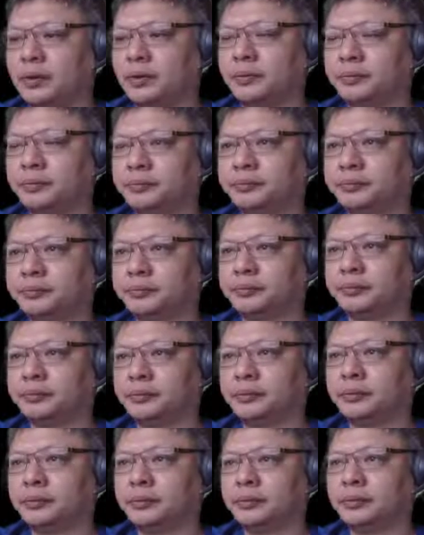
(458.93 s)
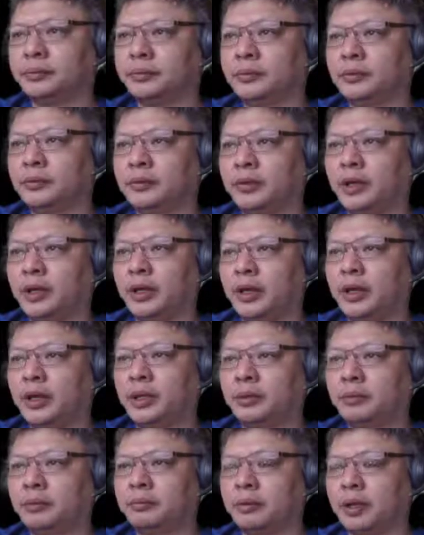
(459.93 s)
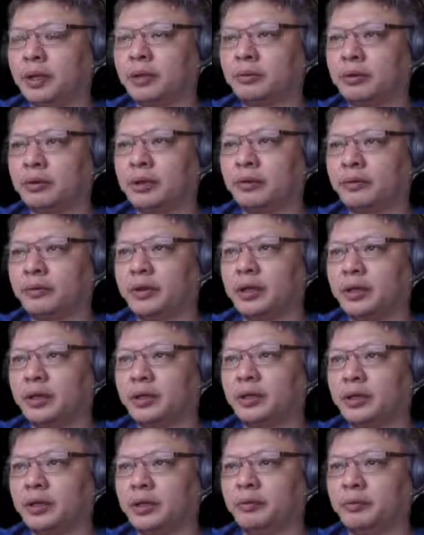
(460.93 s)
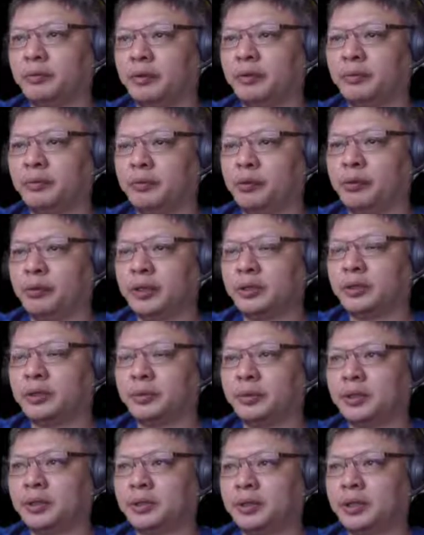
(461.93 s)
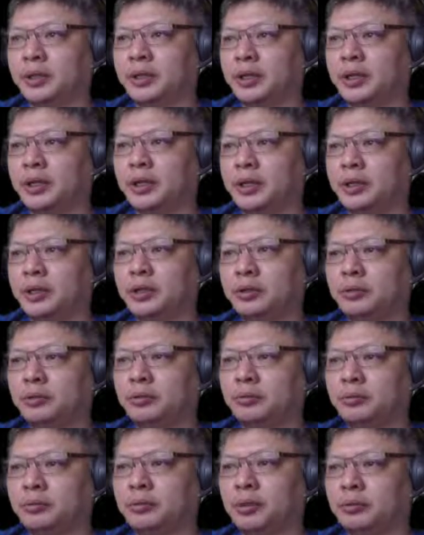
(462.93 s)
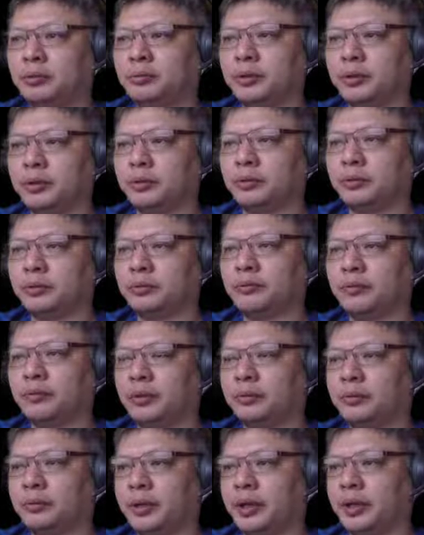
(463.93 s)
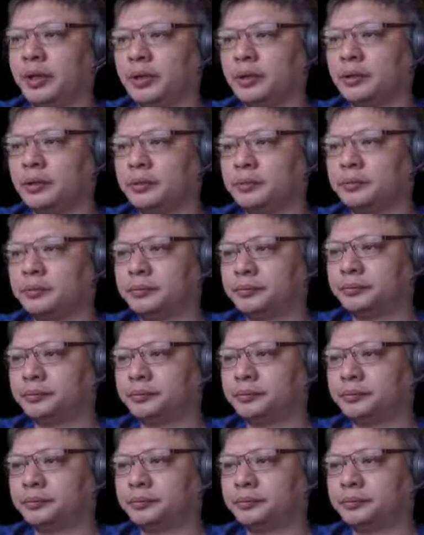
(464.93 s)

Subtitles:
4. And black would have gained a little bit of momentum attacking, and this would not be good for black.